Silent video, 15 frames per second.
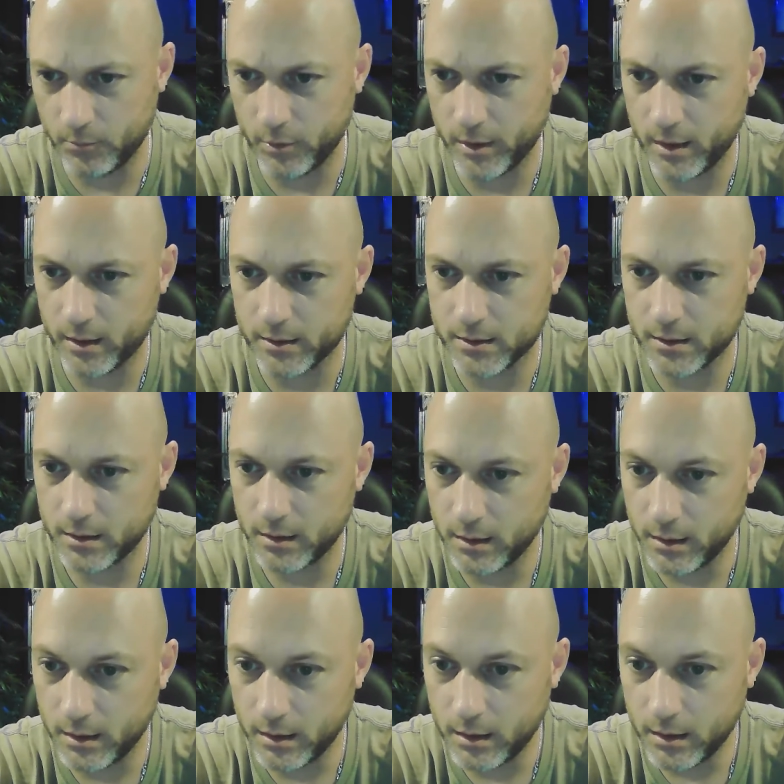with us.
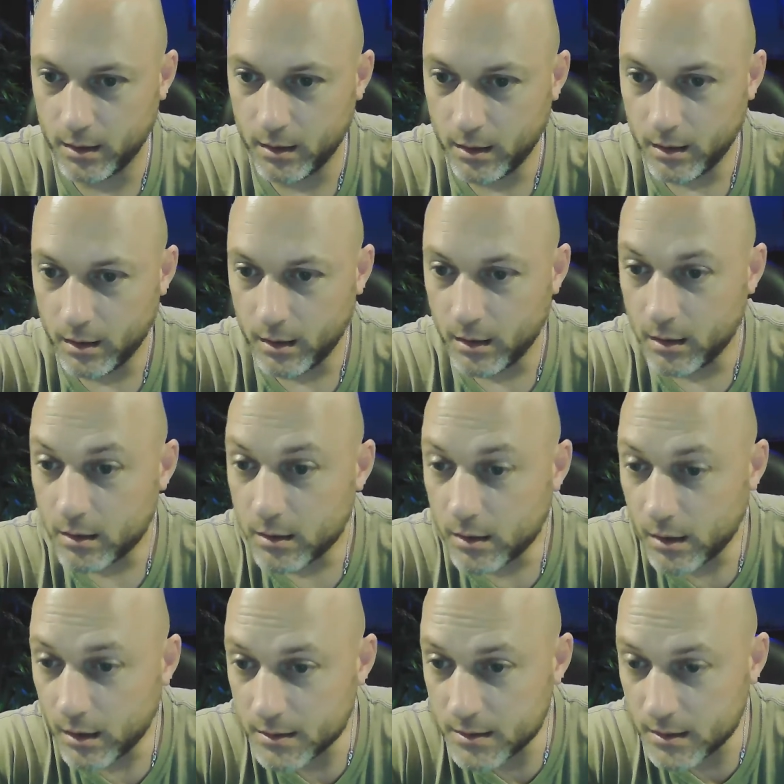
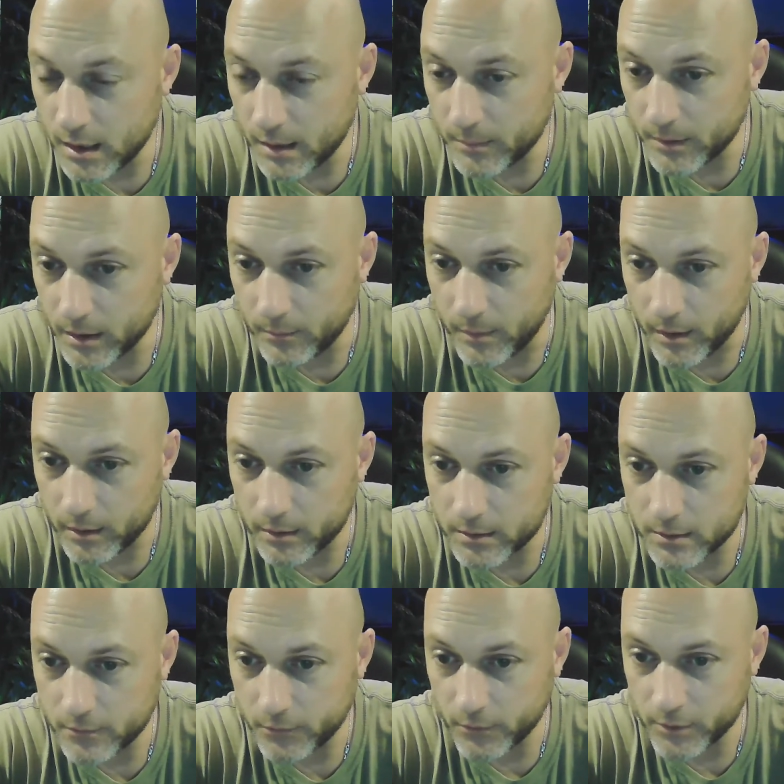Got to stop at Cabela's
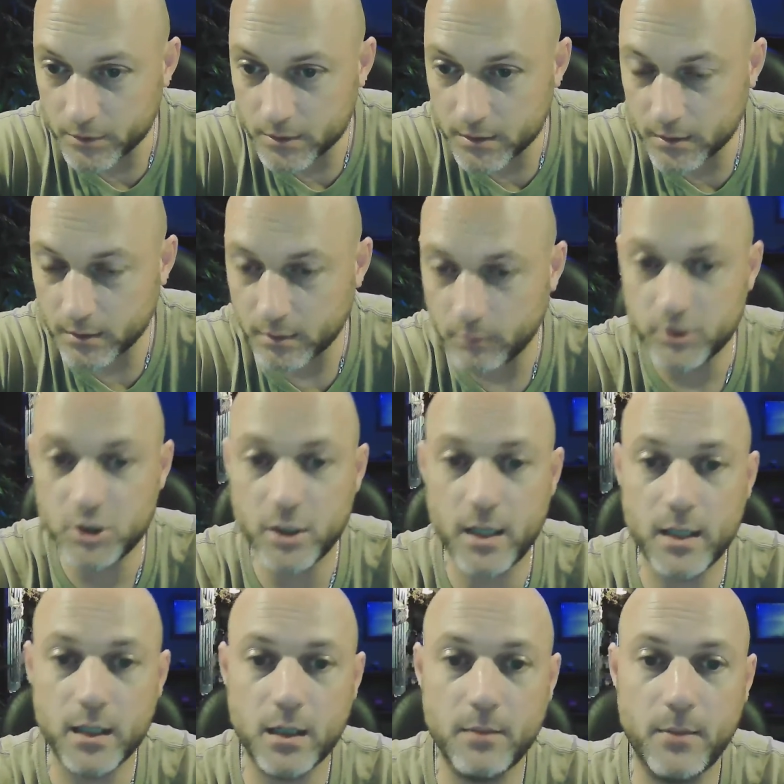first. What you
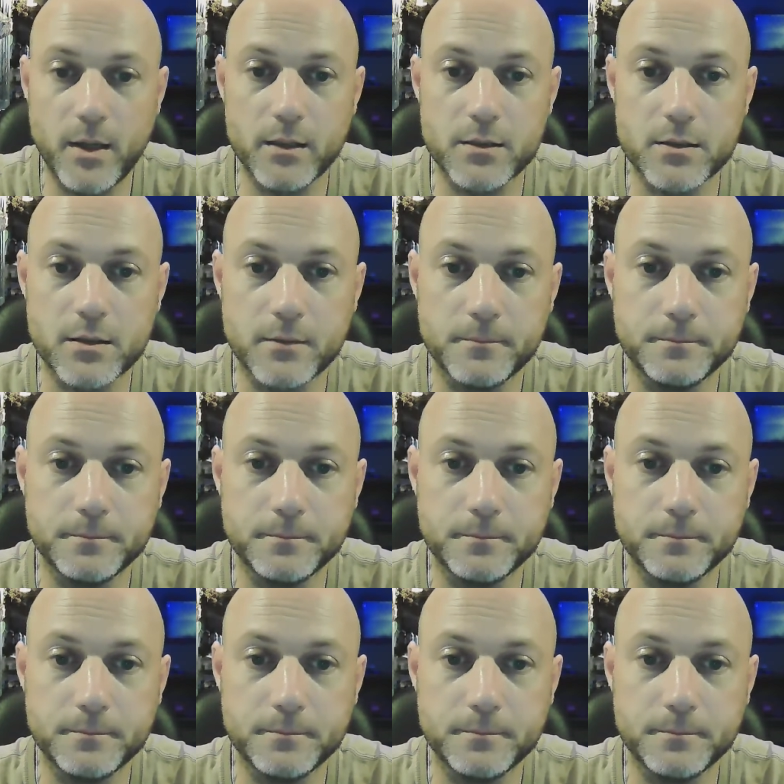getting at Cabela's?